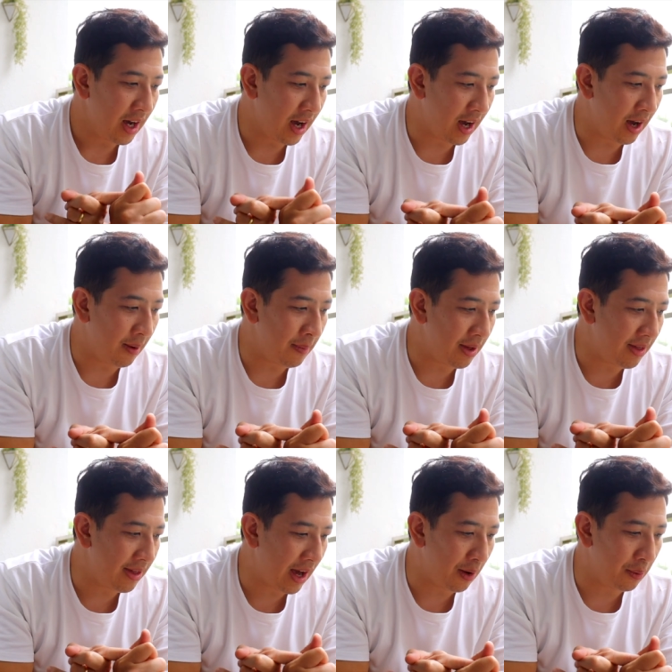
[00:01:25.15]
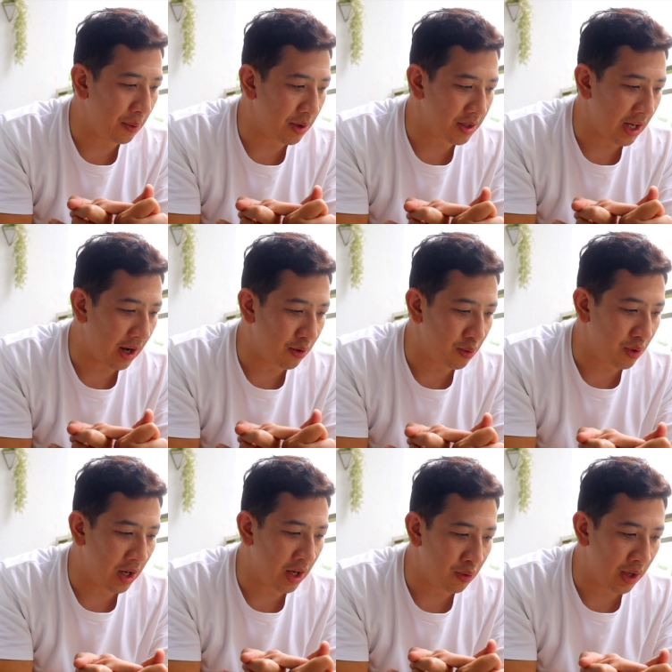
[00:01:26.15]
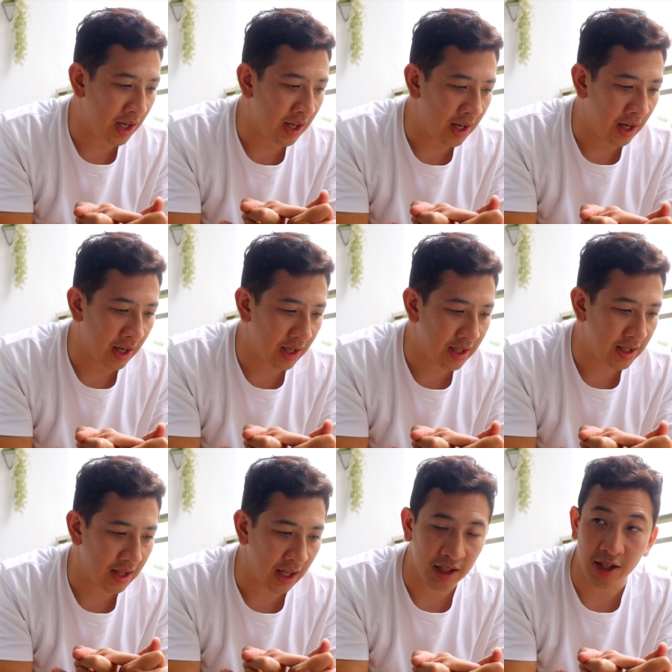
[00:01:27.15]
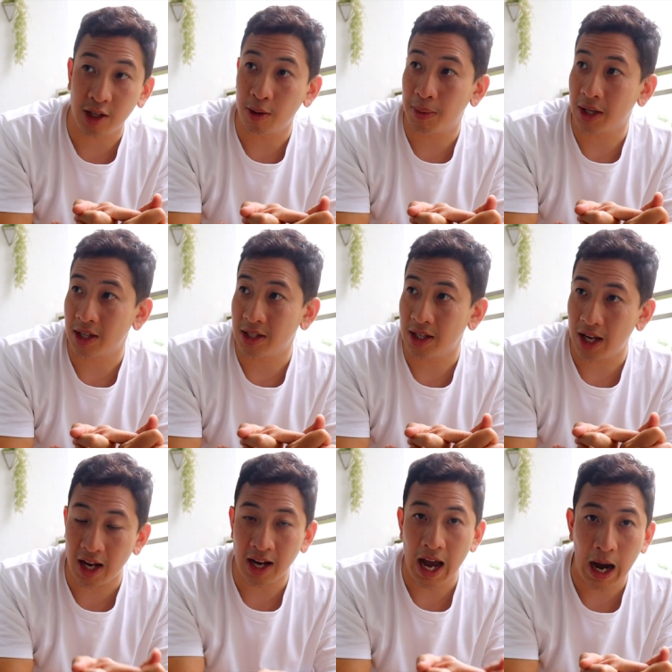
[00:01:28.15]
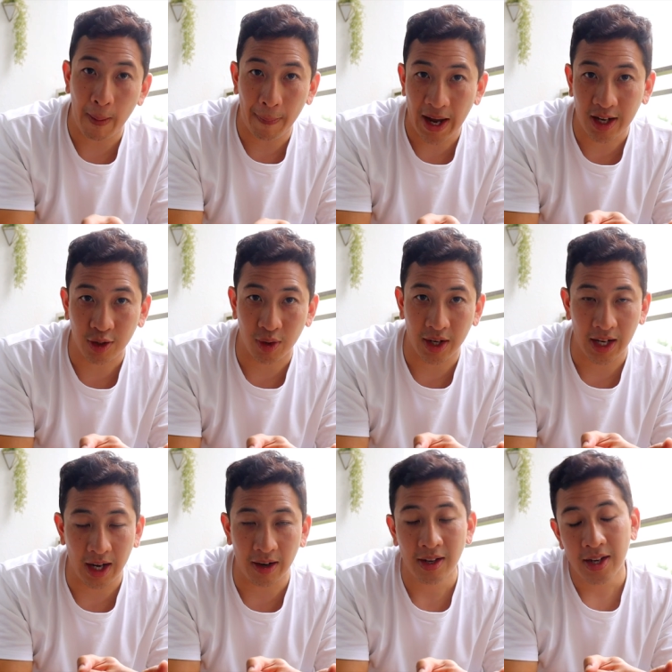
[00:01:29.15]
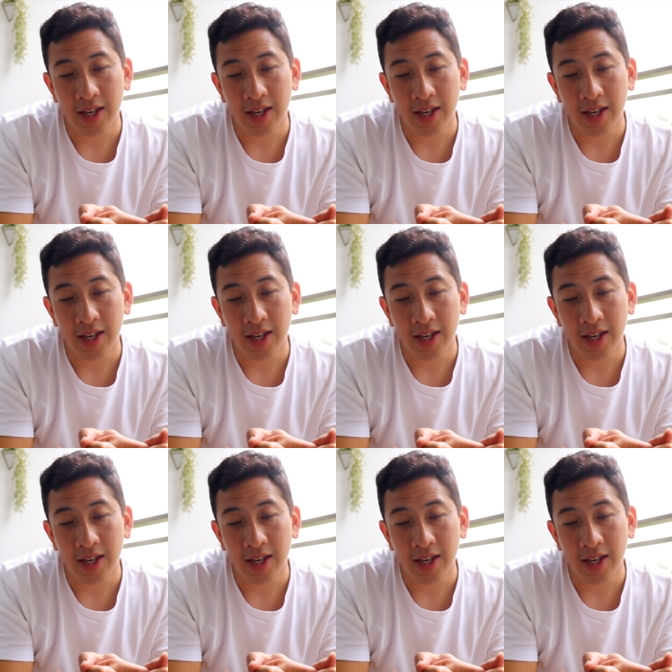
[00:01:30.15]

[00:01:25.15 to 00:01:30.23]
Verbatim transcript: um, that was a really really nice thing to do because in our bags right now